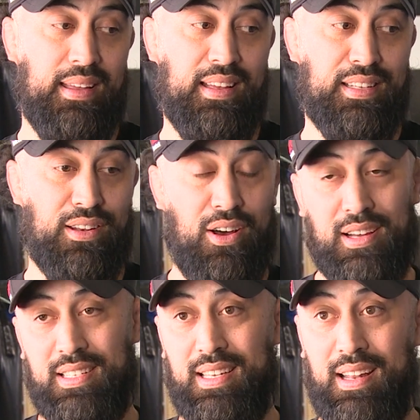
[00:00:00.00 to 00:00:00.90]
as
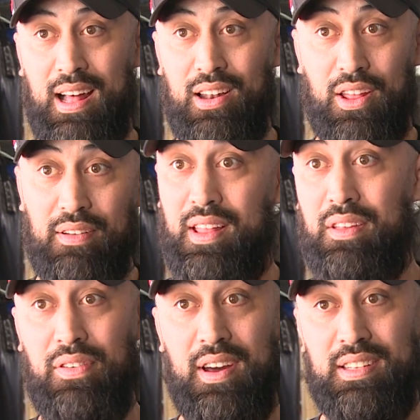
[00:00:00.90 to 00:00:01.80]
long as a lot of
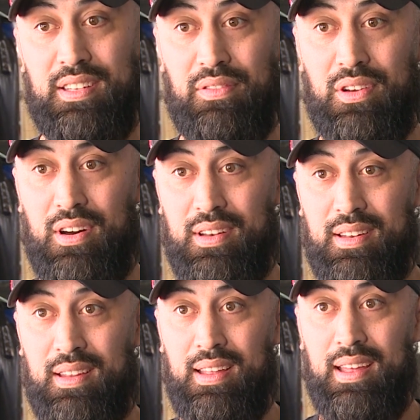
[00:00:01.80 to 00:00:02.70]
other fighters I've got,
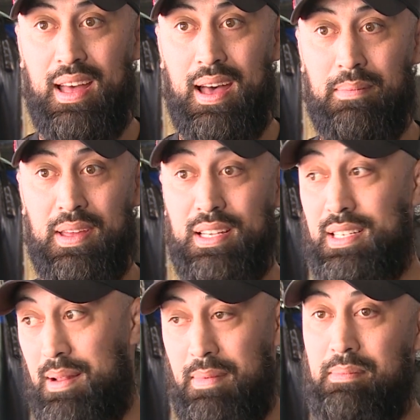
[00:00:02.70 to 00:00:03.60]
he's
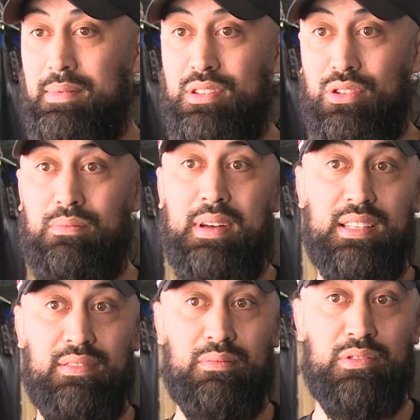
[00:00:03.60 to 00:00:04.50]
going to make still
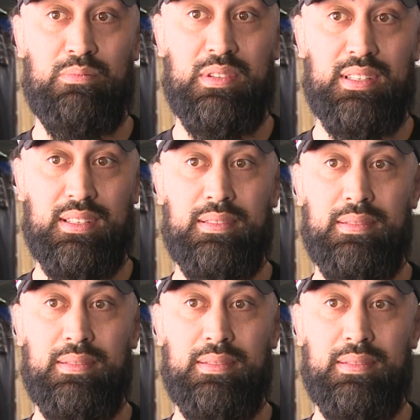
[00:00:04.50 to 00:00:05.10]
massive improvements.